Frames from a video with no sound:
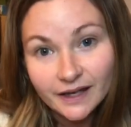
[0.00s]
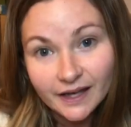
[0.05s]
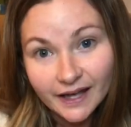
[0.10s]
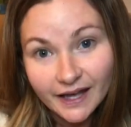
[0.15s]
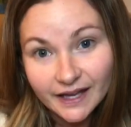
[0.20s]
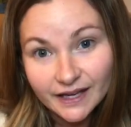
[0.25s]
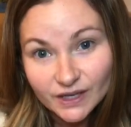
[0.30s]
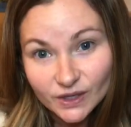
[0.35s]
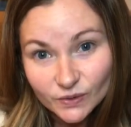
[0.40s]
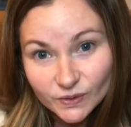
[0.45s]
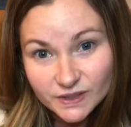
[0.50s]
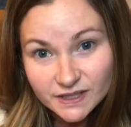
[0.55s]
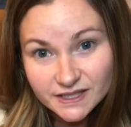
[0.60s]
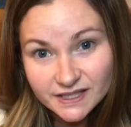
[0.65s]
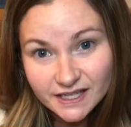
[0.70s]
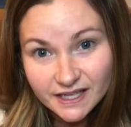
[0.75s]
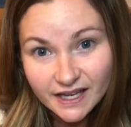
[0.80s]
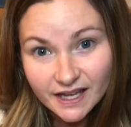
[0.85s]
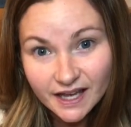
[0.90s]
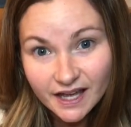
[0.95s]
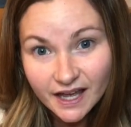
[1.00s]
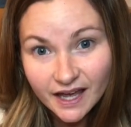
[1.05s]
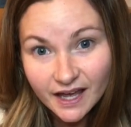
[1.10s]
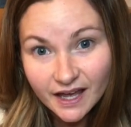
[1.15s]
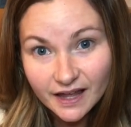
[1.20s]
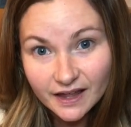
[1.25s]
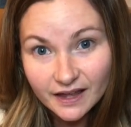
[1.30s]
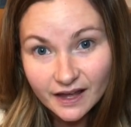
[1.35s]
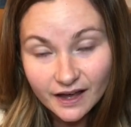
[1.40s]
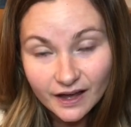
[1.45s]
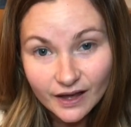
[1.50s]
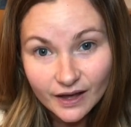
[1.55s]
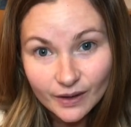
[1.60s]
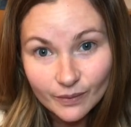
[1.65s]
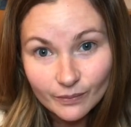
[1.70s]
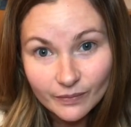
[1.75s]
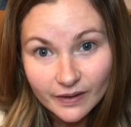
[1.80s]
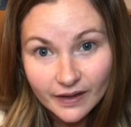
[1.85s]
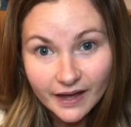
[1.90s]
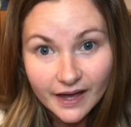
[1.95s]
And noticing
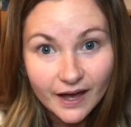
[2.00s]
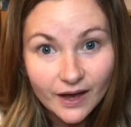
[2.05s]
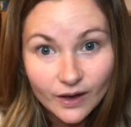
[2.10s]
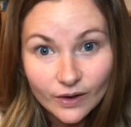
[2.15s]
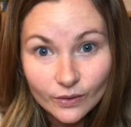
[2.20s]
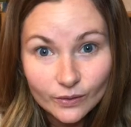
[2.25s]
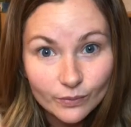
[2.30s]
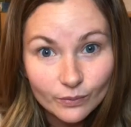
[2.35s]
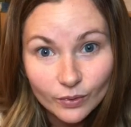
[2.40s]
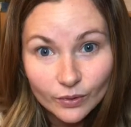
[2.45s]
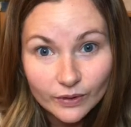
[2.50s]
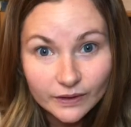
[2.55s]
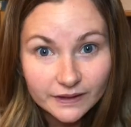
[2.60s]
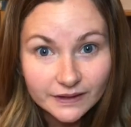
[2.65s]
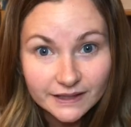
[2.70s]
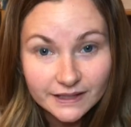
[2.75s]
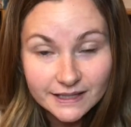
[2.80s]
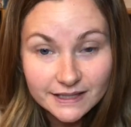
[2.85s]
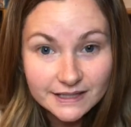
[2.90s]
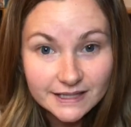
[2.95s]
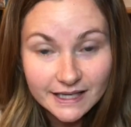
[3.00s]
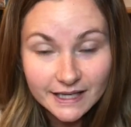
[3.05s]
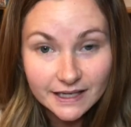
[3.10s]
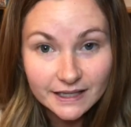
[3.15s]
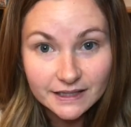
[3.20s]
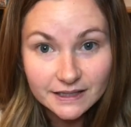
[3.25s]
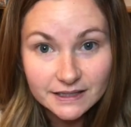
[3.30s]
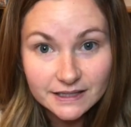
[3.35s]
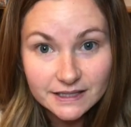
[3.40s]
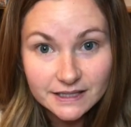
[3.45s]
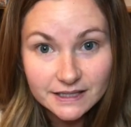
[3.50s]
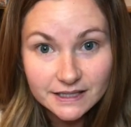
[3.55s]
how important these hands